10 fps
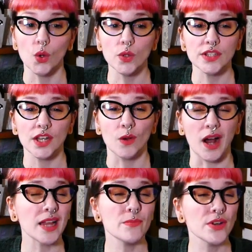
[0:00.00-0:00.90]
Also,
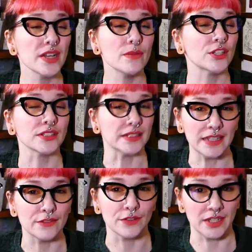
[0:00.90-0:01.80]
I pretty much
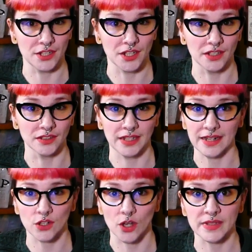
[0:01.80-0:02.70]
live in
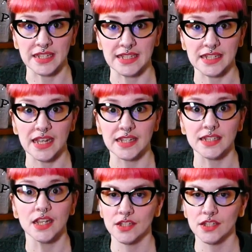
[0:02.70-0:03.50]
turtleneck tops these days,